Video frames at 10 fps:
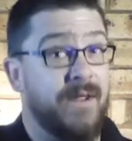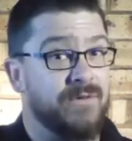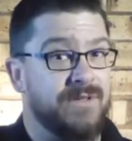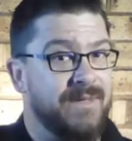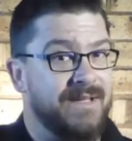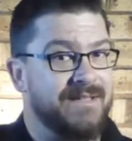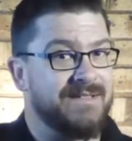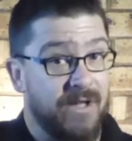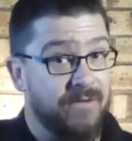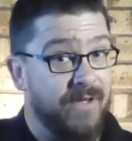that also
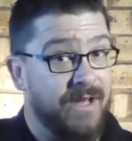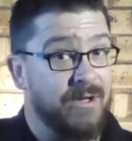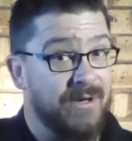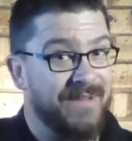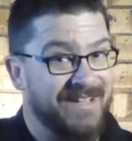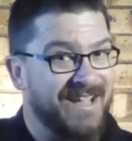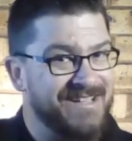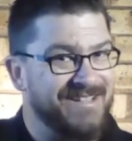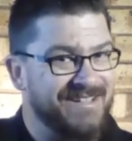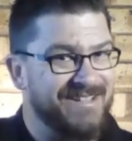means no venue
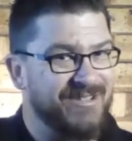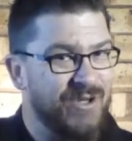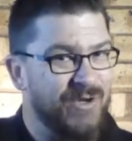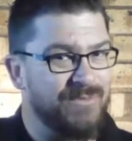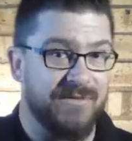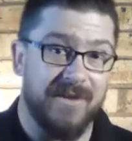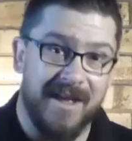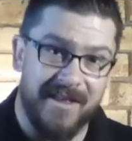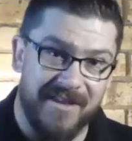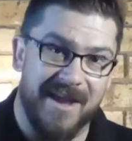limitations in
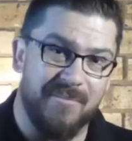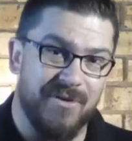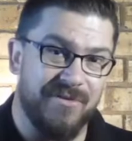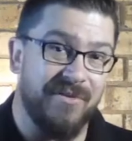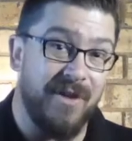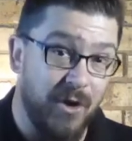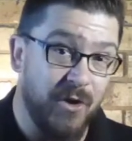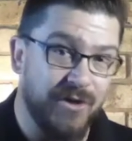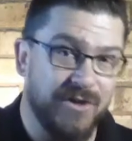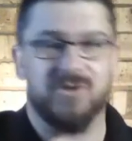terms of the number
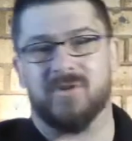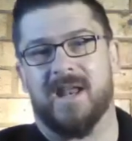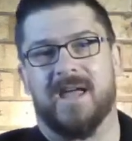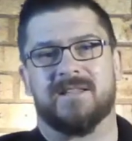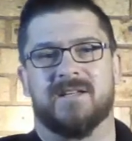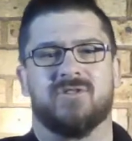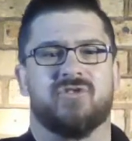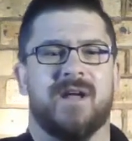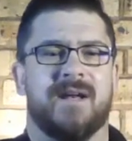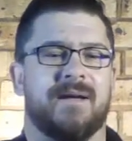of learners you can
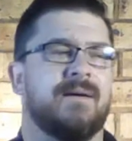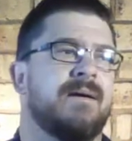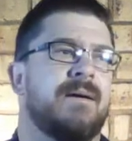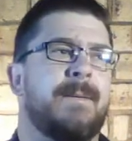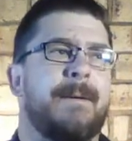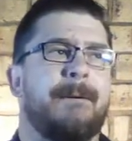access your training.